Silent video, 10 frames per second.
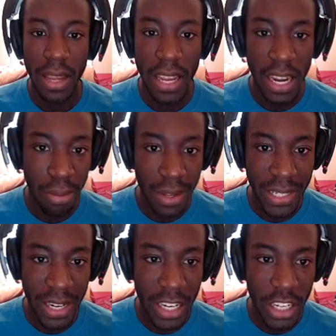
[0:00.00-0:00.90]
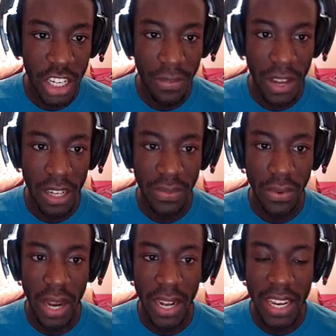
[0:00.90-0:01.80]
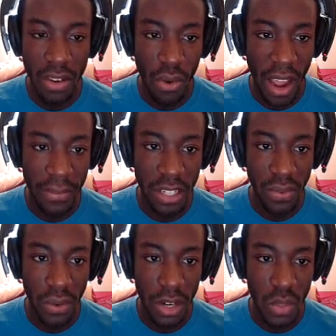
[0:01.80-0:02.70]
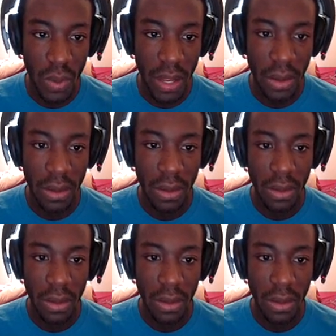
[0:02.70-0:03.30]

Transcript: And then plus I need GFX for it. I need graphics for it as well.